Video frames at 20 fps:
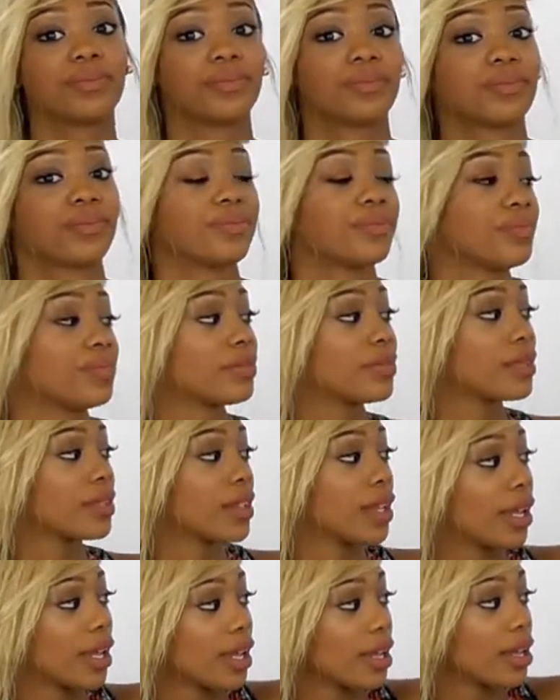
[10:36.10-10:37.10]

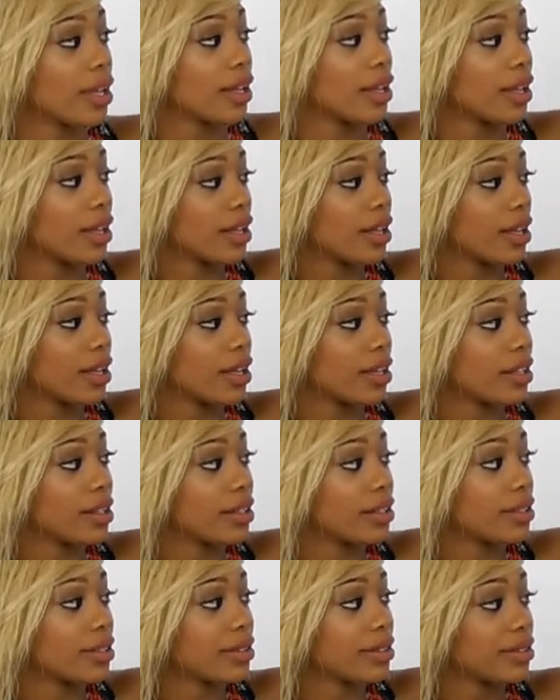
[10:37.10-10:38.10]

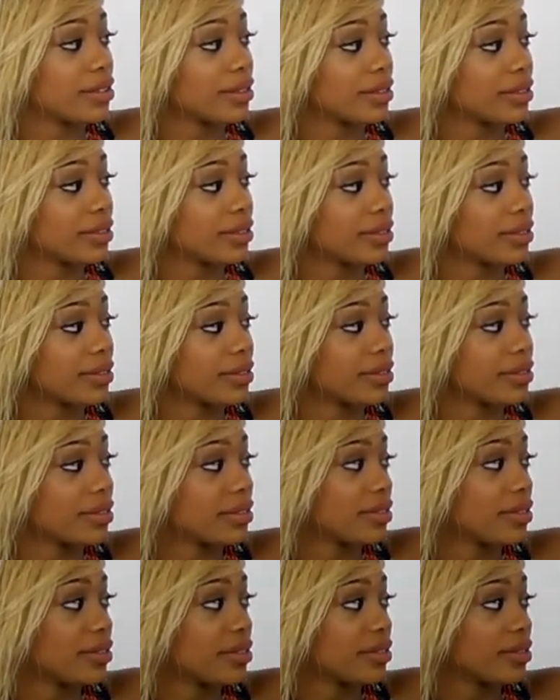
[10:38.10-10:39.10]

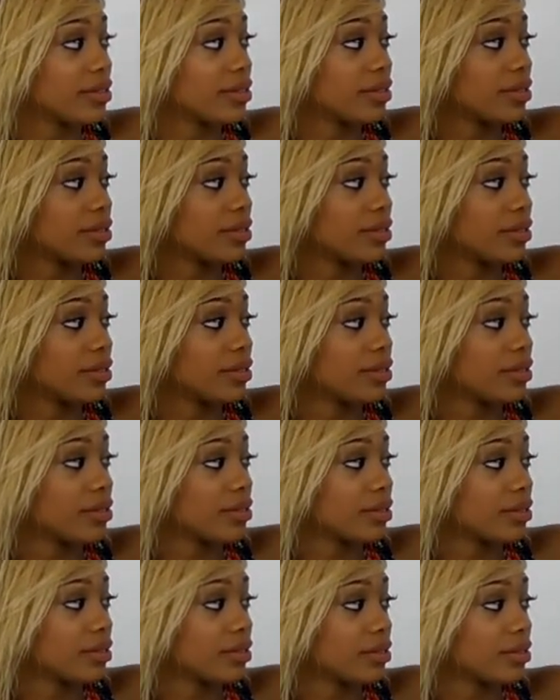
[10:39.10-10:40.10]

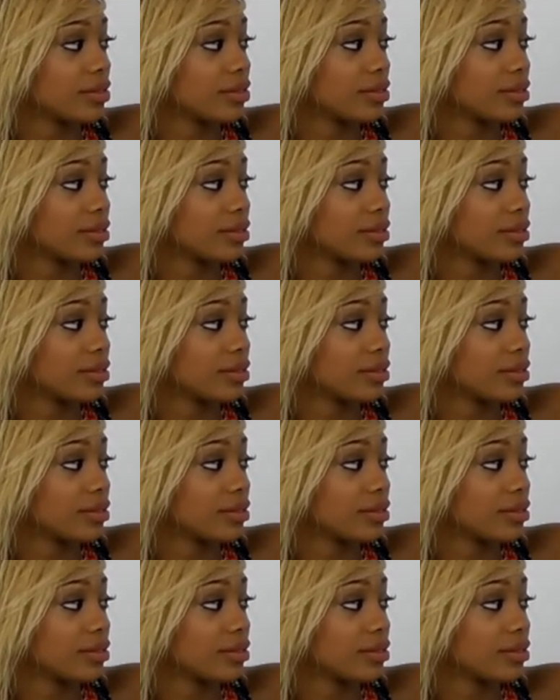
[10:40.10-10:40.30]
(silent)